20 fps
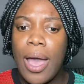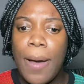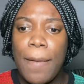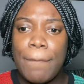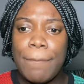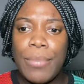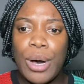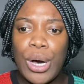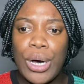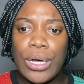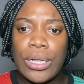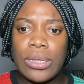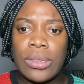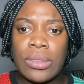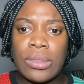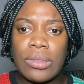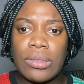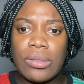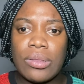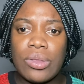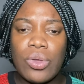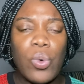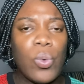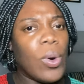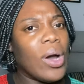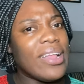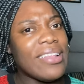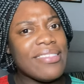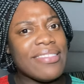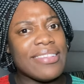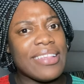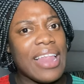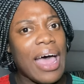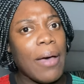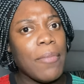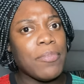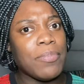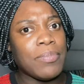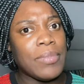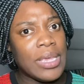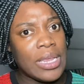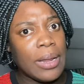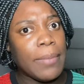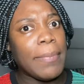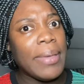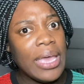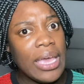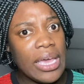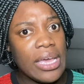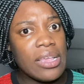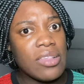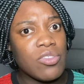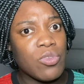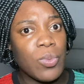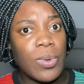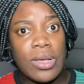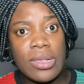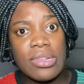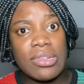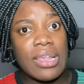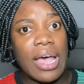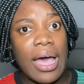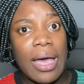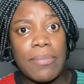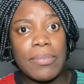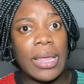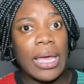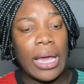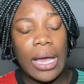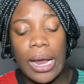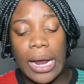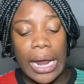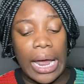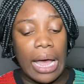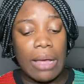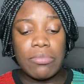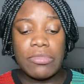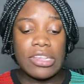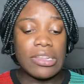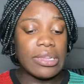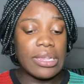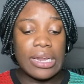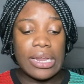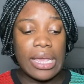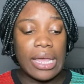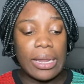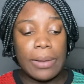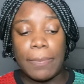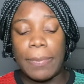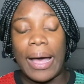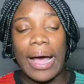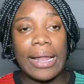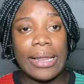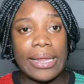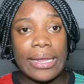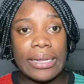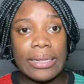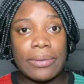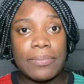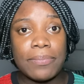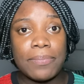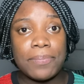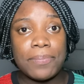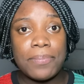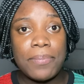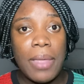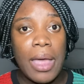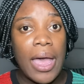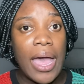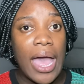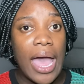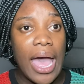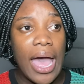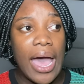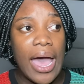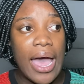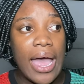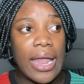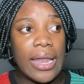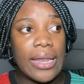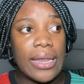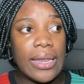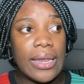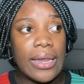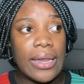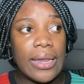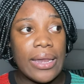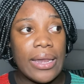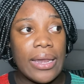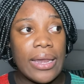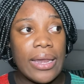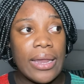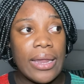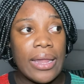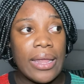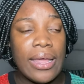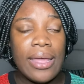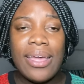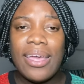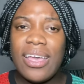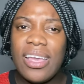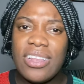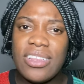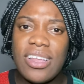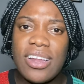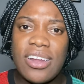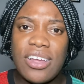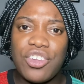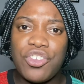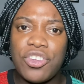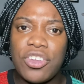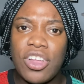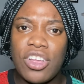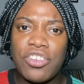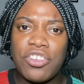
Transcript: But what slapped me the biggest was I'm like, all right, I'm just going to get the palette and international